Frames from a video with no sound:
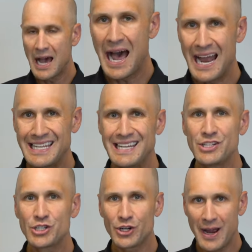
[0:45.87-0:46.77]
I
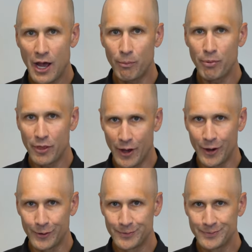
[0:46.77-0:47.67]
need your help
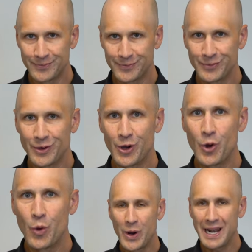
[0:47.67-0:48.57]
though.
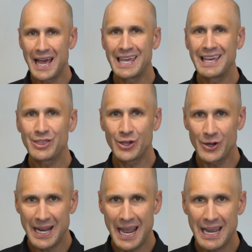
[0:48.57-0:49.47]
When I get
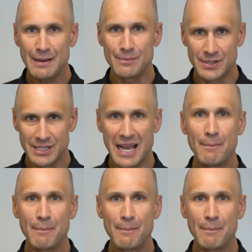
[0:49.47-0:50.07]
their names,